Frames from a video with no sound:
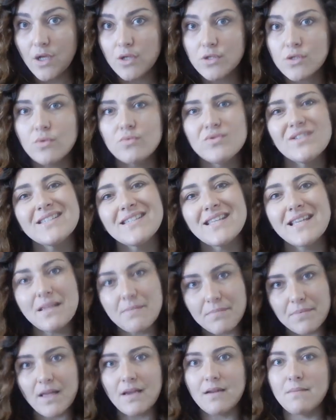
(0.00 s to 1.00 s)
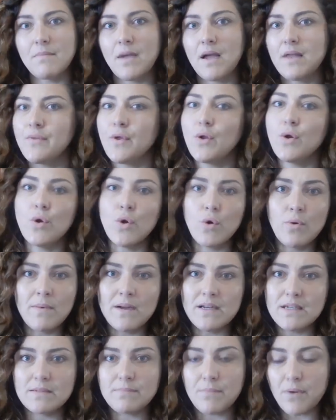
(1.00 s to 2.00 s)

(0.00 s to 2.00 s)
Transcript: So just keep that in mind, that nobody's